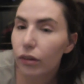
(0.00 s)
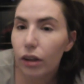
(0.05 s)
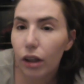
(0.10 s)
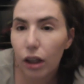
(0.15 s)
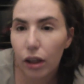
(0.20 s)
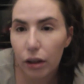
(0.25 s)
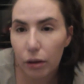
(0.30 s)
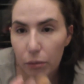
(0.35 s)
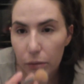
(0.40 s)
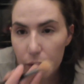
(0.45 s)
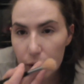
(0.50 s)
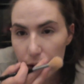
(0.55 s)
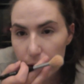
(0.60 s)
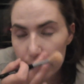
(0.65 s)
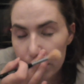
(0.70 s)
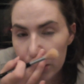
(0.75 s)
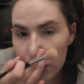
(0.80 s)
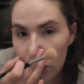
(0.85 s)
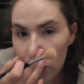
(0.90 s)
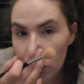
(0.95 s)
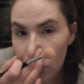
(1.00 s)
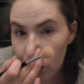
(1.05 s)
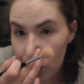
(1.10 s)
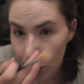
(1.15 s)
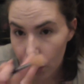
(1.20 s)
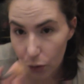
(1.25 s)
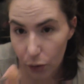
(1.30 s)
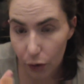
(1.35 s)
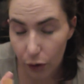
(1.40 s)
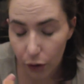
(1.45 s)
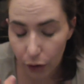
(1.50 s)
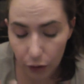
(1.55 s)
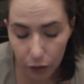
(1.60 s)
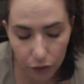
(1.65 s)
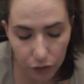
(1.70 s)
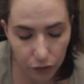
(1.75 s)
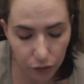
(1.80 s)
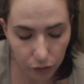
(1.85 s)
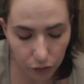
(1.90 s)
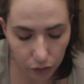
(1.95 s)
And then we lived here for 2
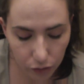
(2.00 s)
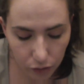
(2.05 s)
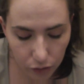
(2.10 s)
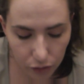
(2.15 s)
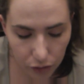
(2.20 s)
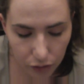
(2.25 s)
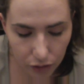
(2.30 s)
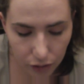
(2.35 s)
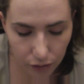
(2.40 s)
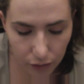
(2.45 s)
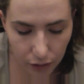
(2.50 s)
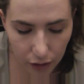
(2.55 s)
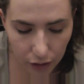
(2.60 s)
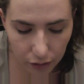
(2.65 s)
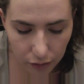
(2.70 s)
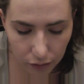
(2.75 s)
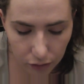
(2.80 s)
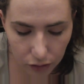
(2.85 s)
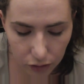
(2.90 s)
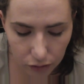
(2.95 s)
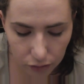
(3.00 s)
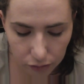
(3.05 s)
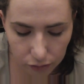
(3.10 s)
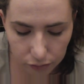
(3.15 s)
years, and